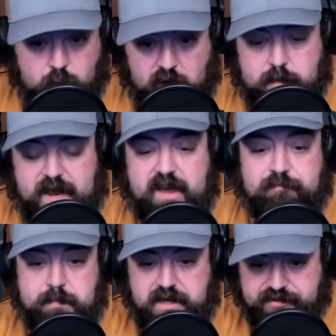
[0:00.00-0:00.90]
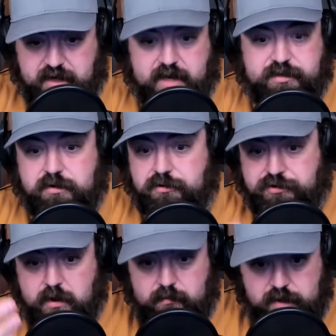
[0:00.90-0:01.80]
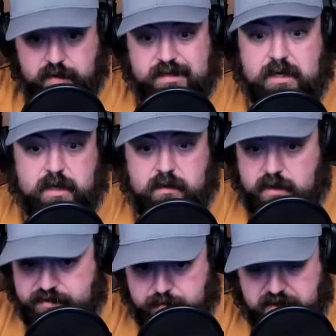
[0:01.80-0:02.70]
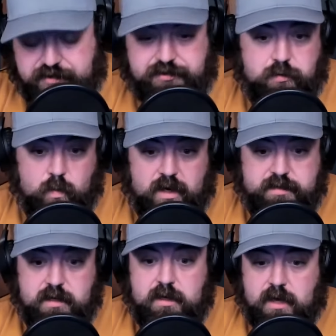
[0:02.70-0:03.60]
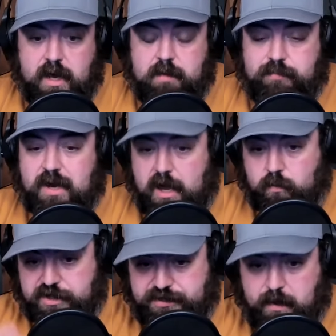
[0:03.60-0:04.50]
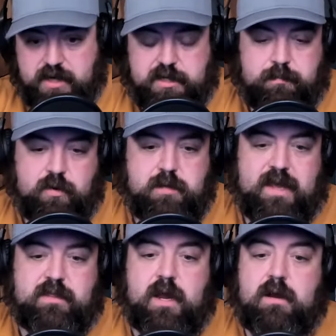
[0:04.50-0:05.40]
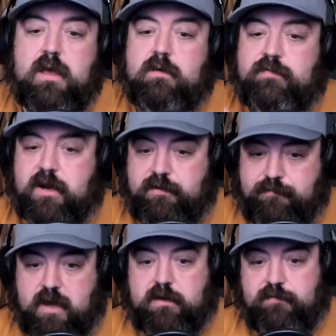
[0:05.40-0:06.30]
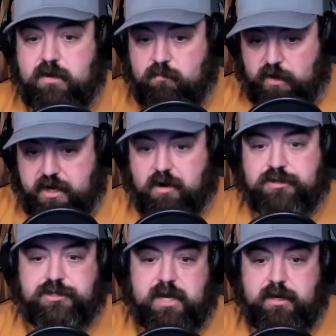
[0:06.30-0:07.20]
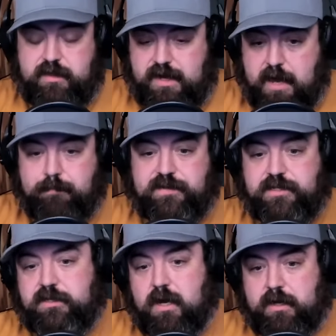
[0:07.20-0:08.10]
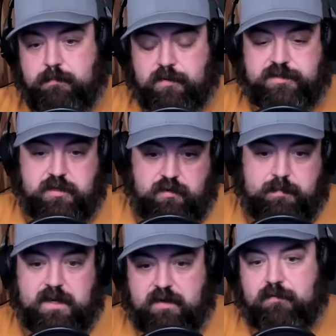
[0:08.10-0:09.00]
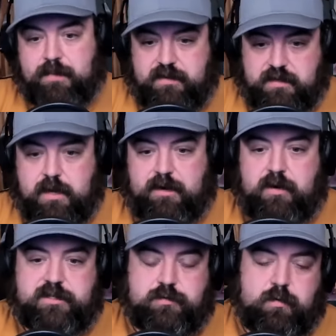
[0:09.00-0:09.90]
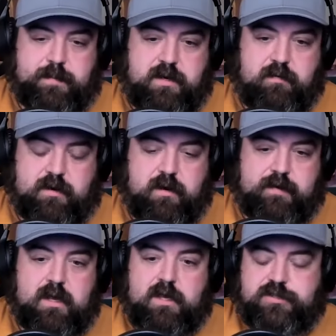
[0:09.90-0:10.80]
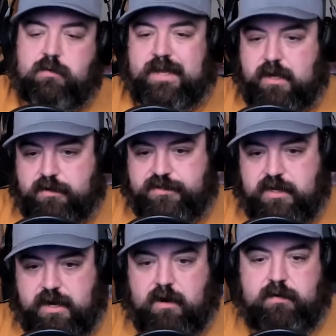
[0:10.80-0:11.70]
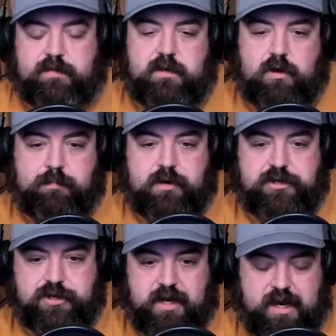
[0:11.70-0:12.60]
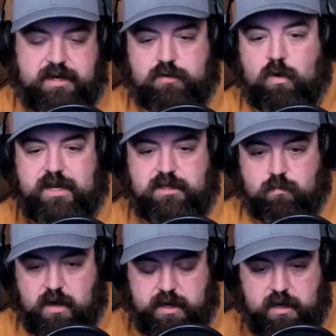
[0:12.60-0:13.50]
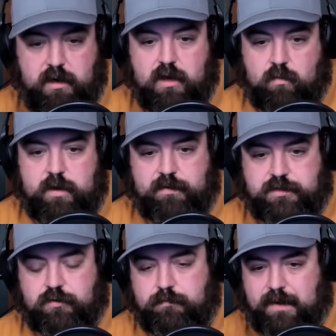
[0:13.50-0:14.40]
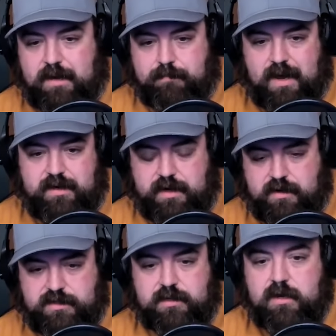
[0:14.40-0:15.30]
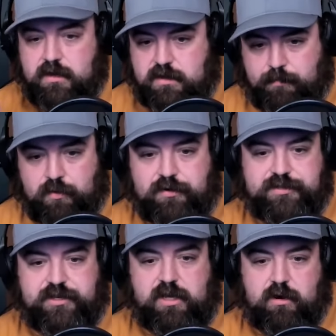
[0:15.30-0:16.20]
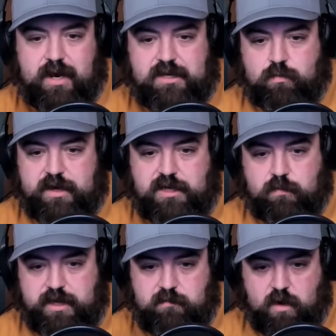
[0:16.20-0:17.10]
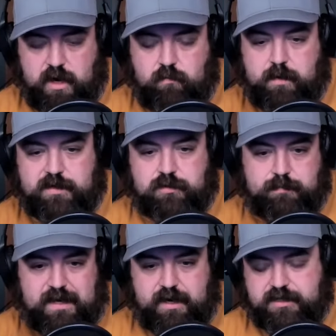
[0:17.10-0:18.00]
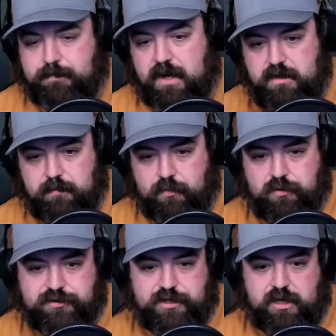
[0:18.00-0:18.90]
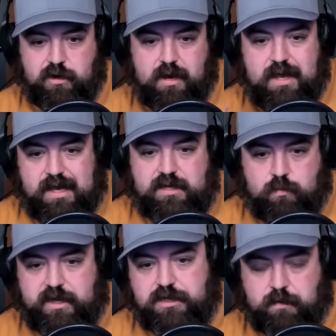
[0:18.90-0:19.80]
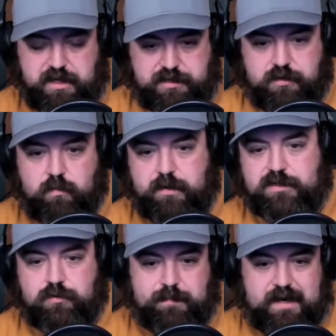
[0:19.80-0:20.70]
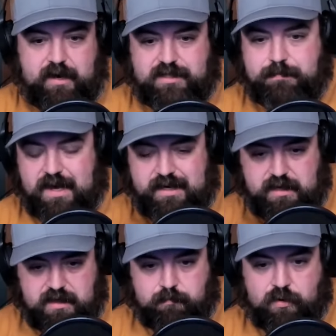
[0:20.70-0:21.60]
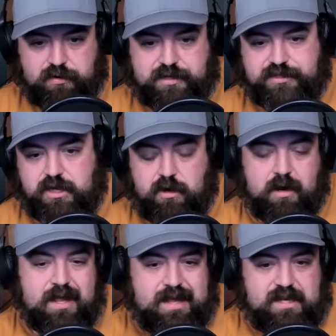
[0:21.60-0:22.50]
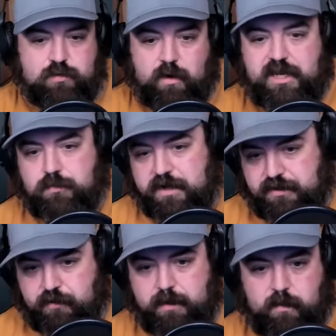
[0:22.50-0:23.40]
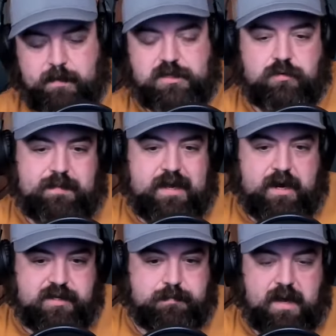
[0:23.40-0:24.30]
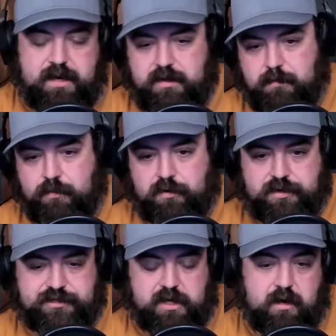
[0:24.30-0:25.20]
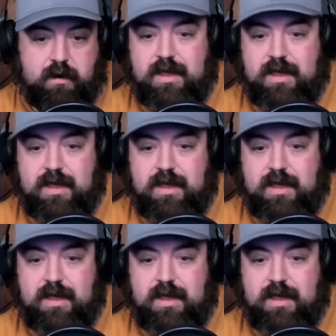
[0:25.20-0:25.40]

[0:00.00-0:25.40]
You're welcome to have me as a guest on your show, and you could talk as much as you want. But yeah, I will respond to what you make there. Very effective at regurgitating the NPC talking points that you've been given by the Democrats to repeat over and over. So here's the narrative that you're pushing. In 2020, we were told by Biden and Harris, the border is secure. In 2021, we were told by Harris Biden, the border is secure. In 2022, we were told by Harris Biden, the border is secure. In 2023, we were told by Harris Biden, the border is secure.